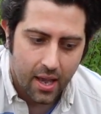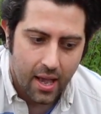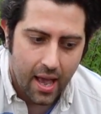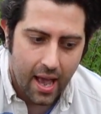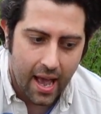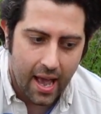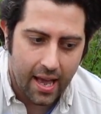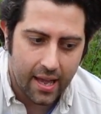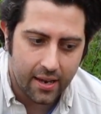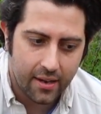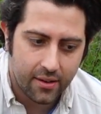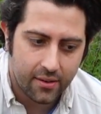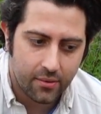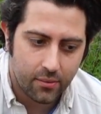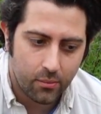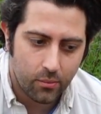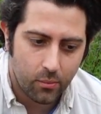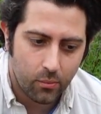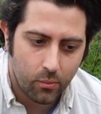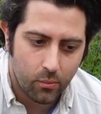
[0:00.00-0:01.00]
and
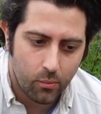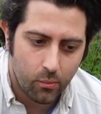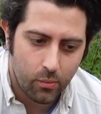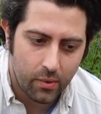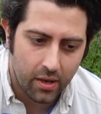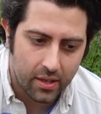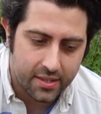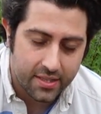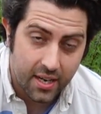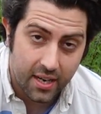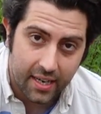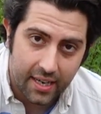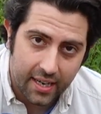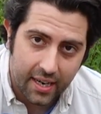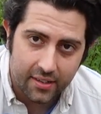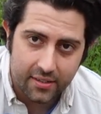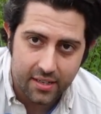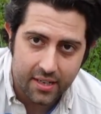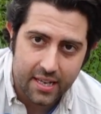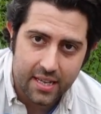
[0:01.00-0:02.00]
when I dug in
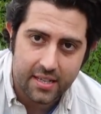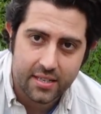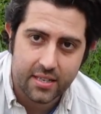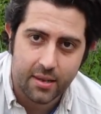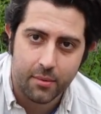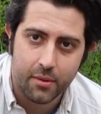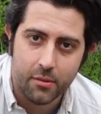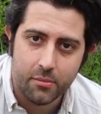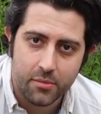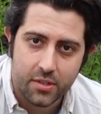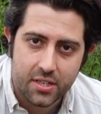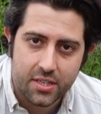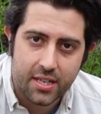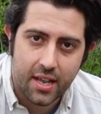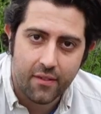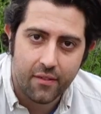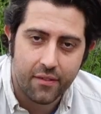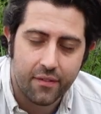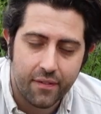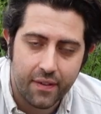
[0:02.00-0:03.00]
underneath some of them just to
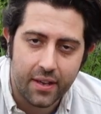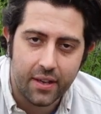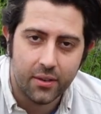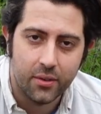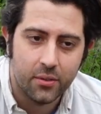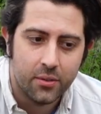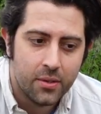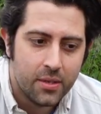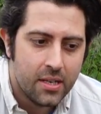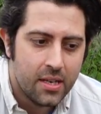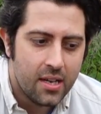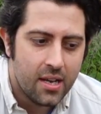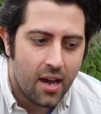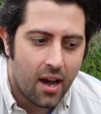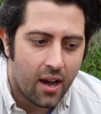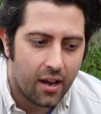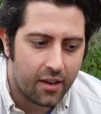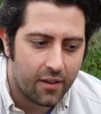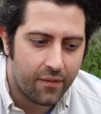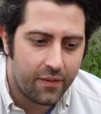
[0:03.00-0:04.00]
have a feel,
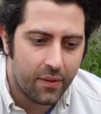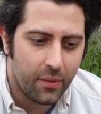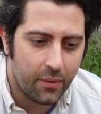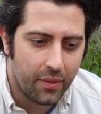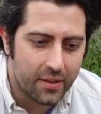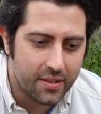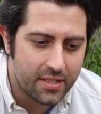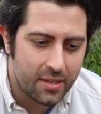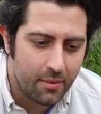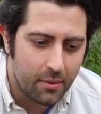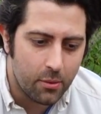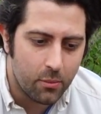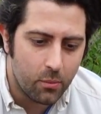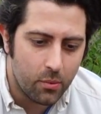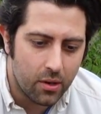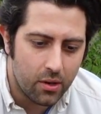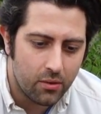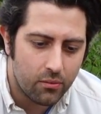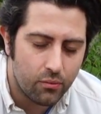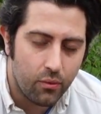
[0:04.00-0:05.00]
I could feel that some of them
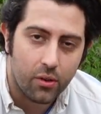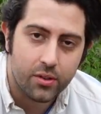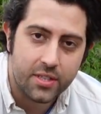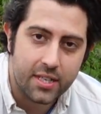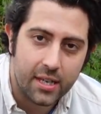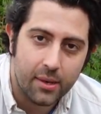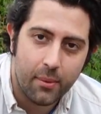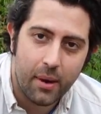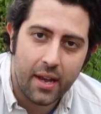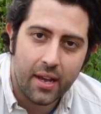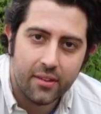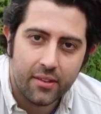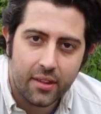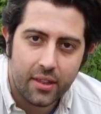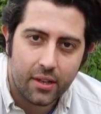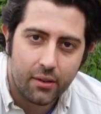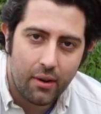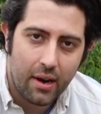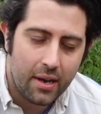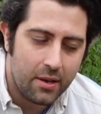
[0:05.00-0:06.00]
were rotting away under
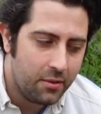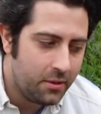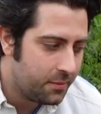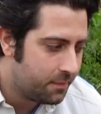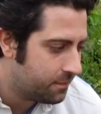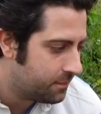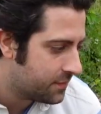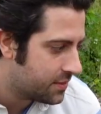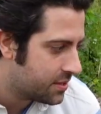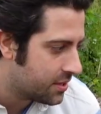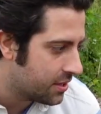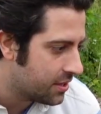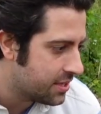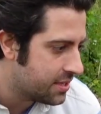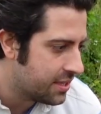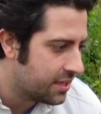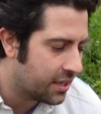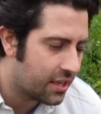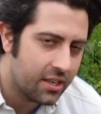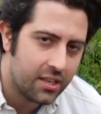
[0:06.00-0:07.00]
the ground. So I just
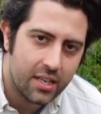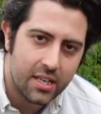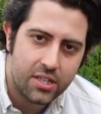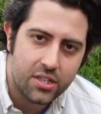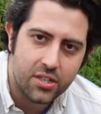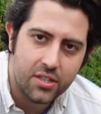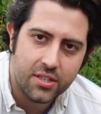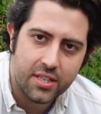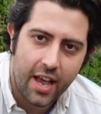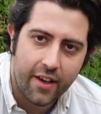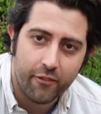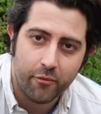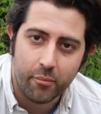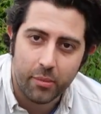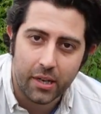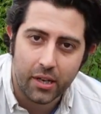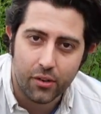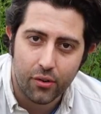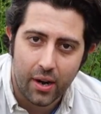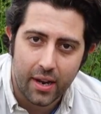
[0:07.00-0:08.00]
think the conditions haven't
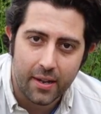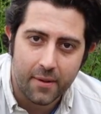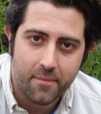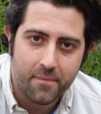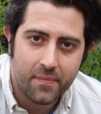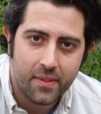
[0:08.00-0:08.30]
been great.